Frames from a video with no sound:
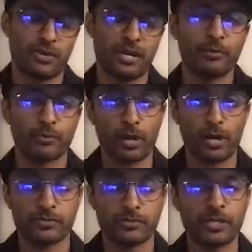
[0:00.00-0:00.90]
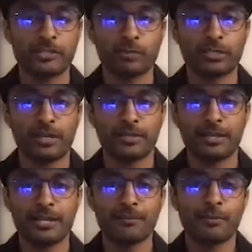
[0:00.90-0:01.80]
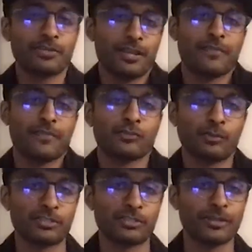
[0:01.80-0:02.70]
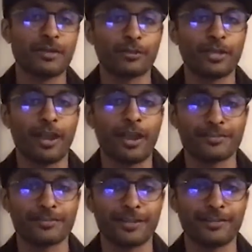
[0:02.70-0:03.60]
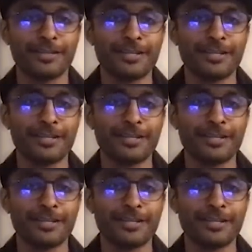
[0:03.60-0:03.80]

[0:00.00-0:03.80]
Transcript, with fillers: able to resonate with that because they have so much time on their hands and